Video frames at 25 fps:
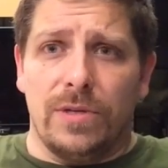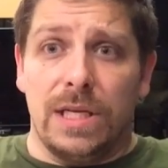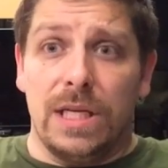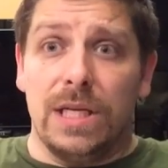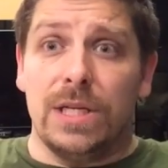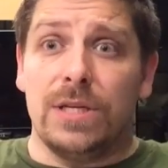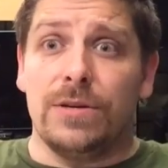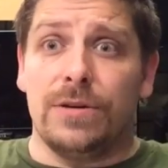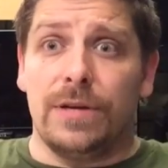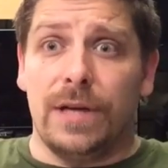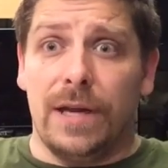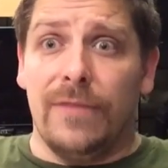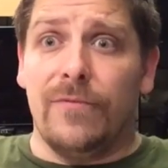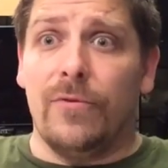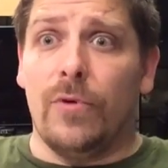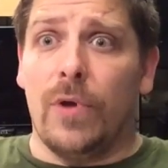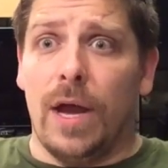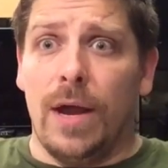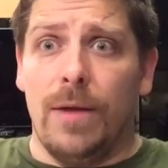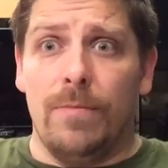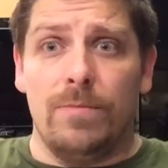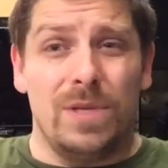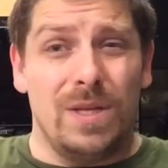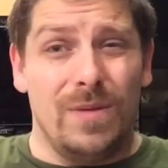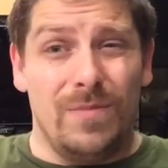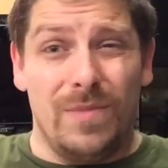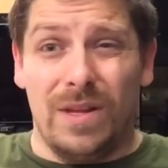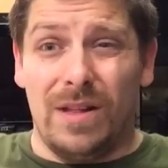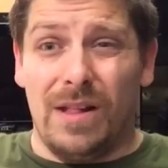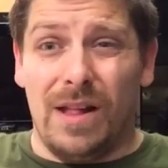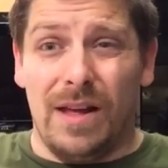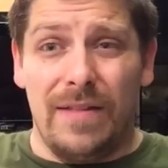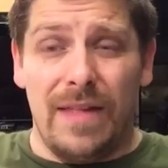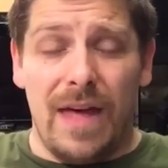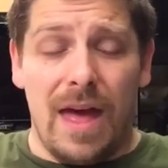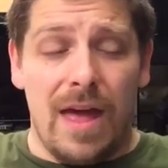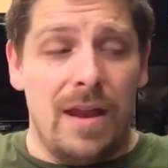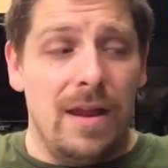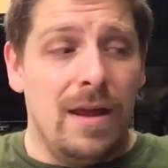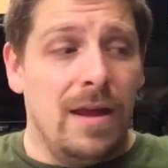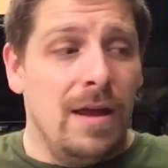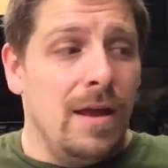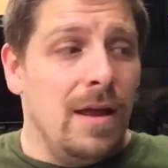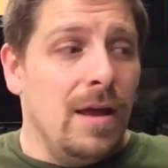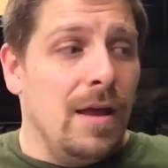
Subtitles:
T-Shirt Giveaway. Something like that.